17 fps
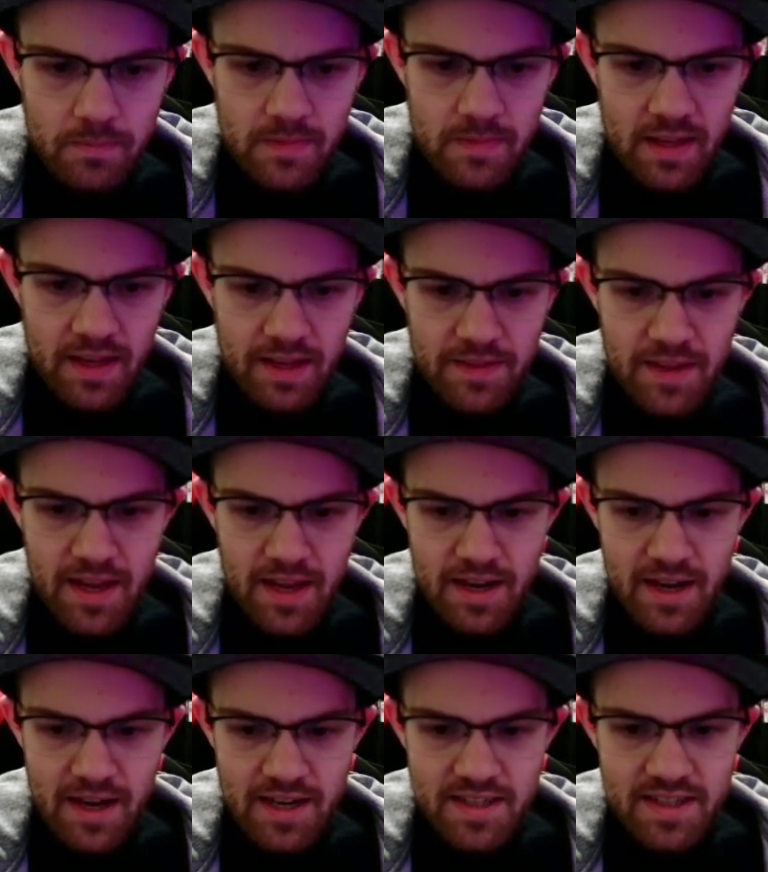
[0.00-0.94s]
And then
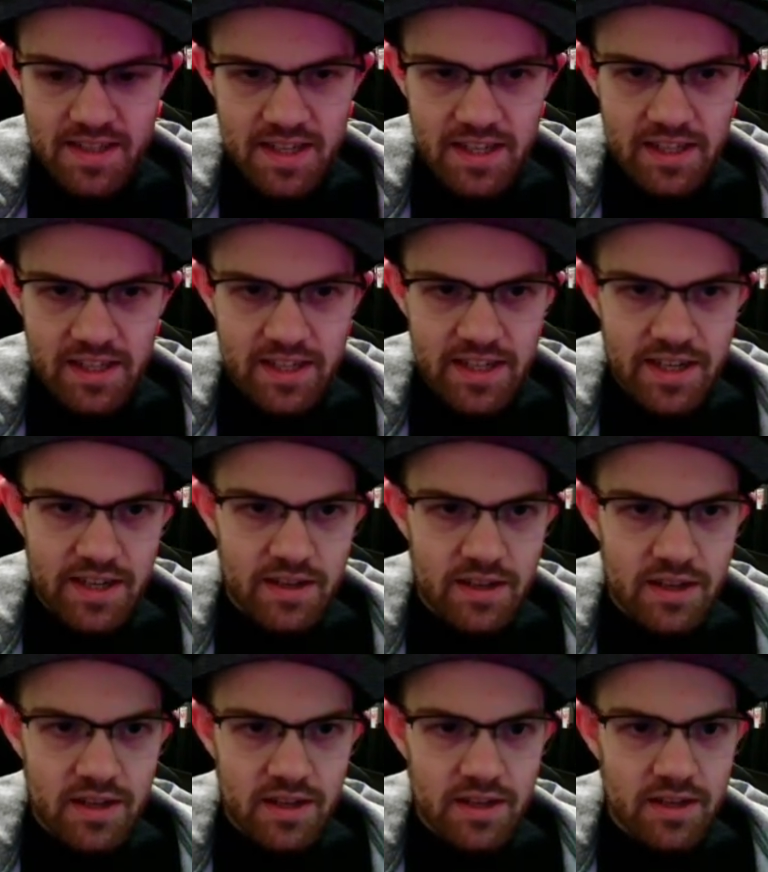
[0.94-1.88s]
ideally,
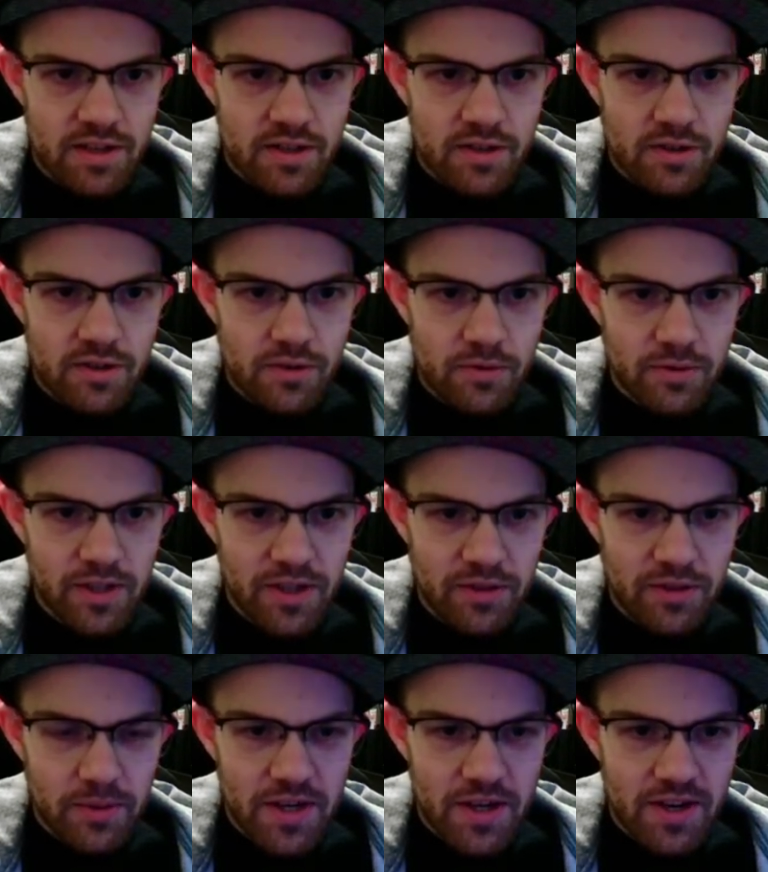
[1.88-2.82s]
only
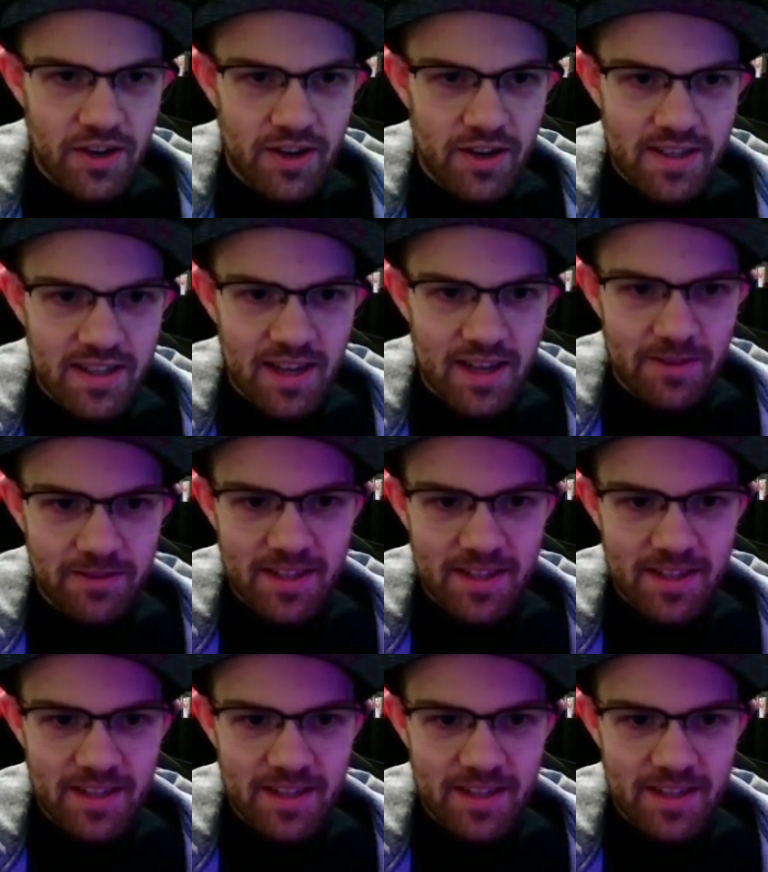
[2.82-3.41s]
3 cards left in